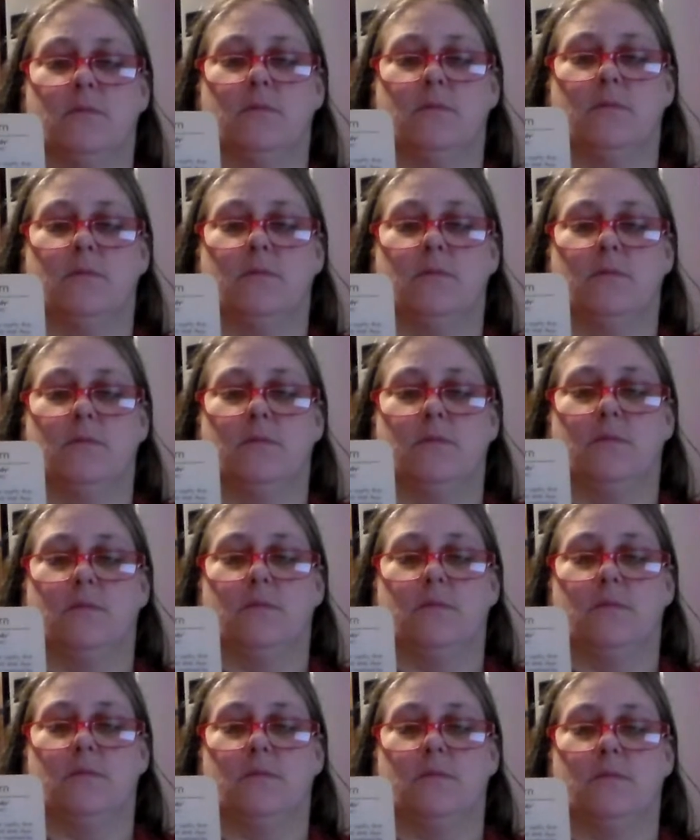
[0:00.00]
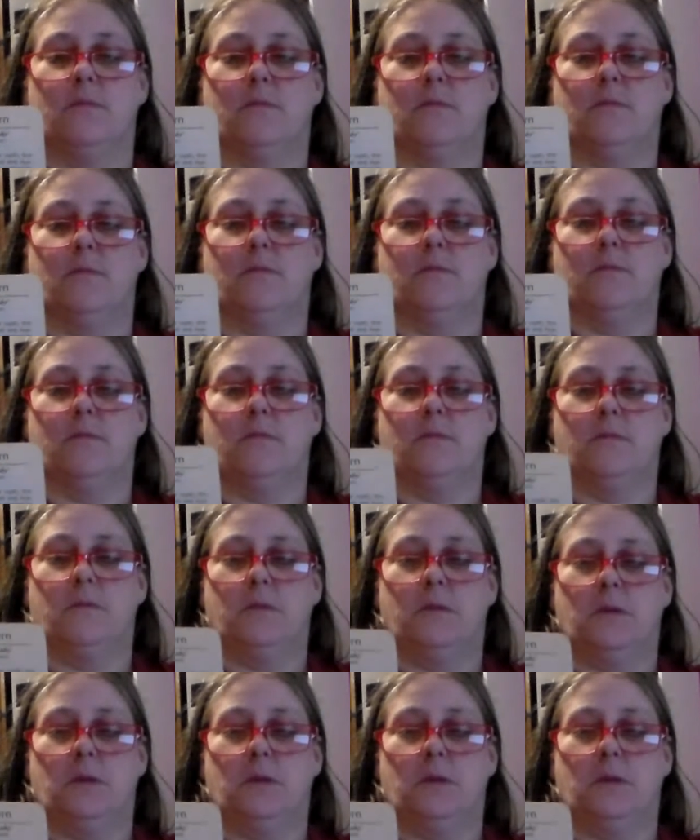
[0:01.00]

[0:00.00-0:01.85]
No one is speaking in this clip.